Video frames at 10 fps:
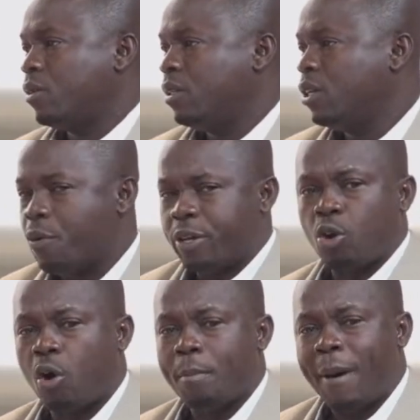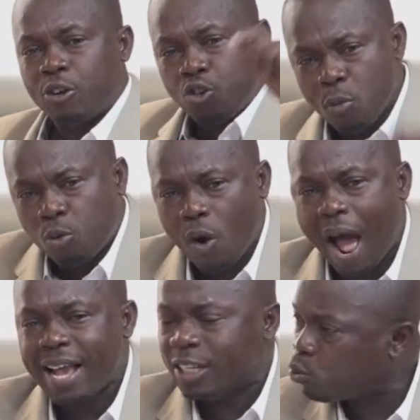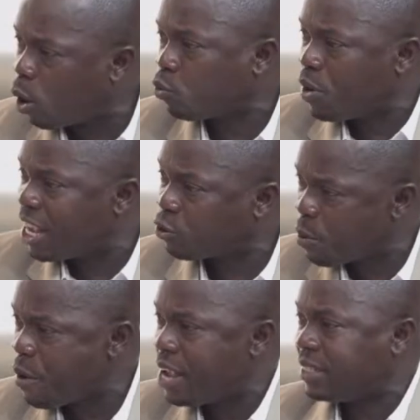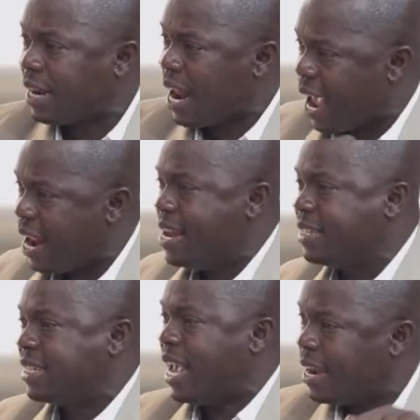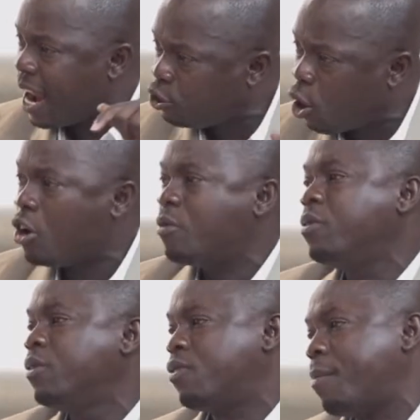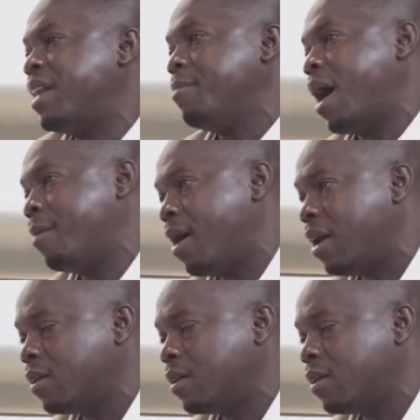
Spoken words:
They restore. But Dunkra is what we experience under NDC and then John Dramani Mahama.